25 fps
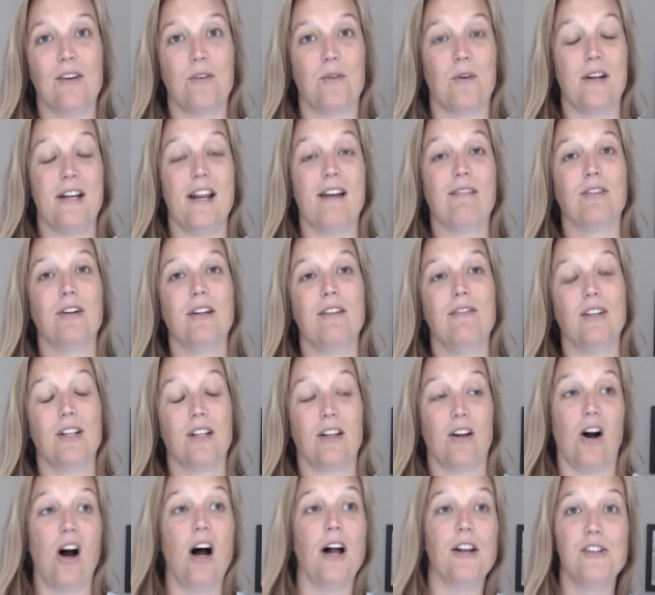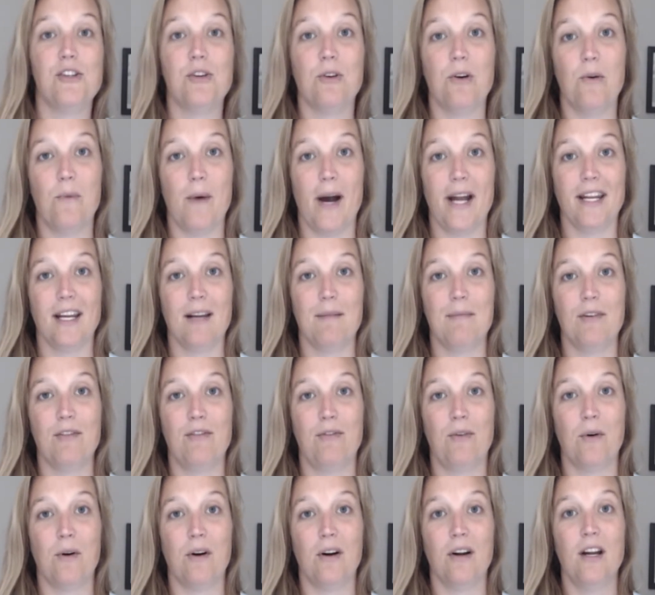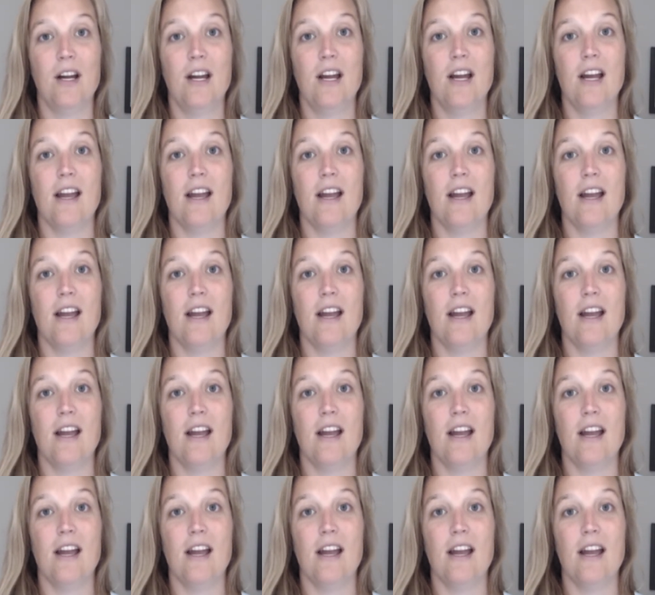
or never even gone to a wedding before,